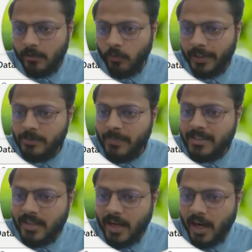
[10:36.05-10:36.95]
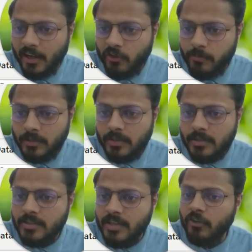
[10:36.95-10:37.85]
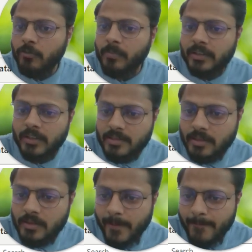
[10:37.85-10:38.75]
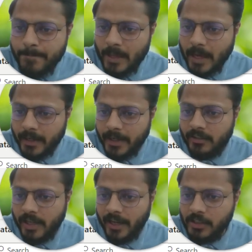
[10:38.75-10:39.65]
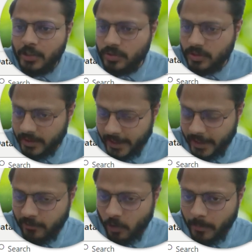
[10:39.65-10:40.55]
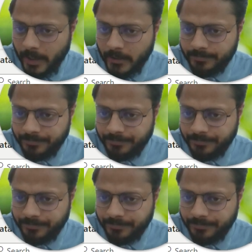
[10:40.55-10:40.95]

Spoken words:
What is my start of month? Start of month is the, again I'll use date format.